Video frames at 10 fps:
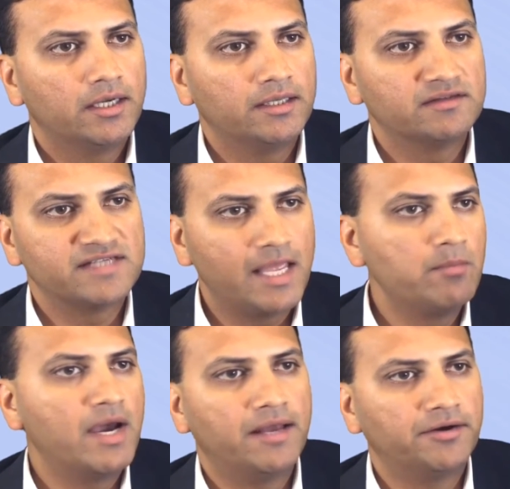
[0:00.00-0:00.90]
in the
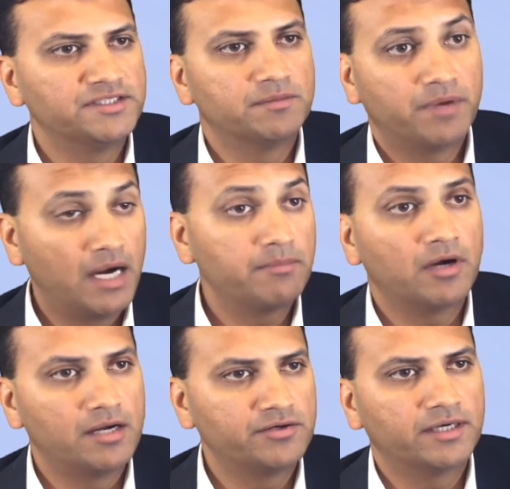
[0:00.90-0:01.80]
same manner as a prime
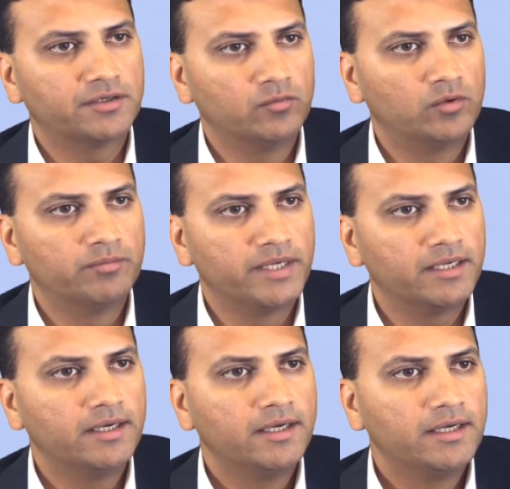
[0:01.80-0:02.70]
contractor would be.